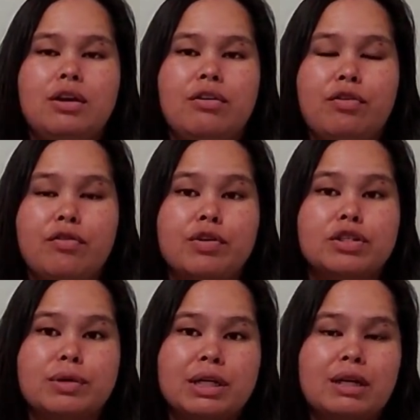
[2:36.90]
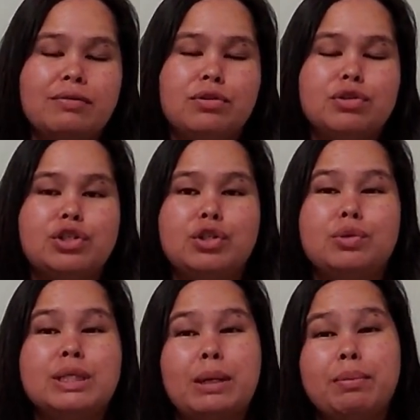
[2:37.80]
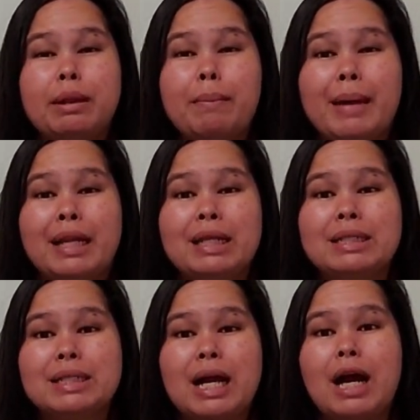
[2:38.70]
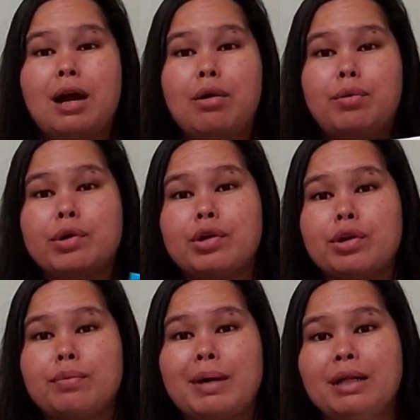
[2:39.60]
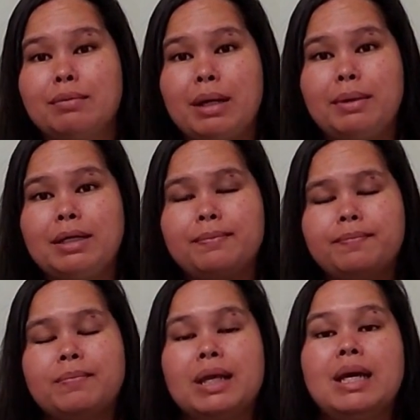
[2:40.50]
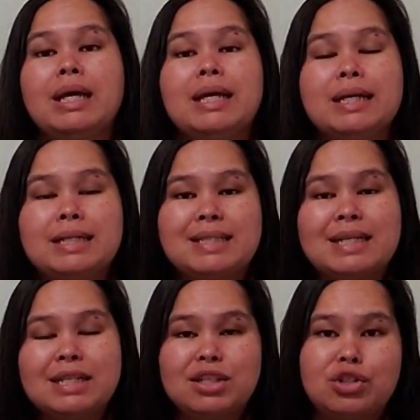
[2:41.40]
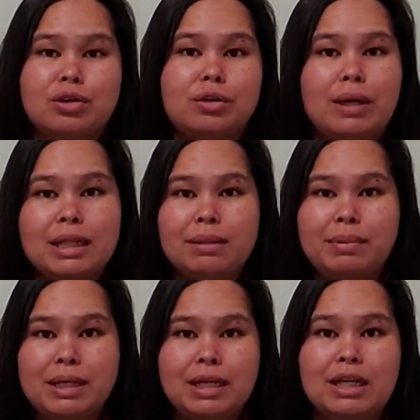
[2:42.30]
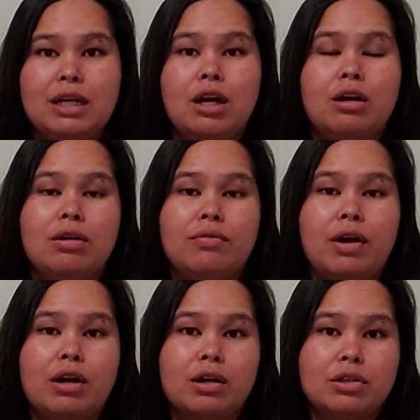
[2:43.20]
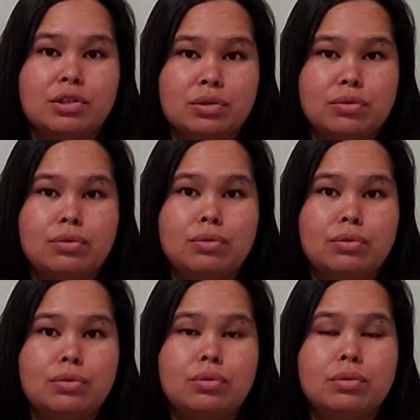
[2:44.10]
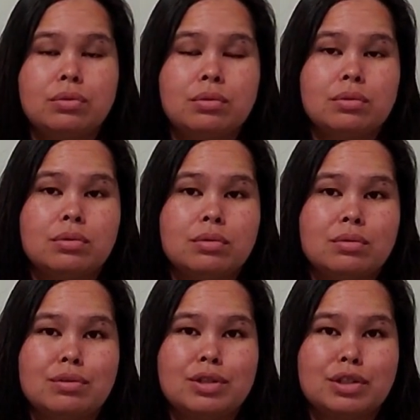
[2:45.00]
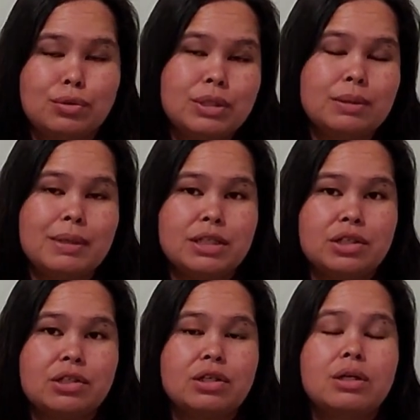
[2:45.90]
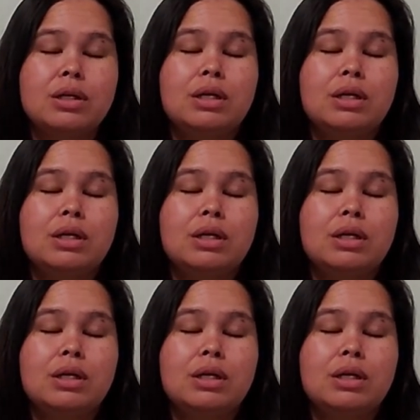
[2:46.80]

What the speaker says: for first grade levels to supplement our Math Mammoth. He did struggle at the beginning of our school semester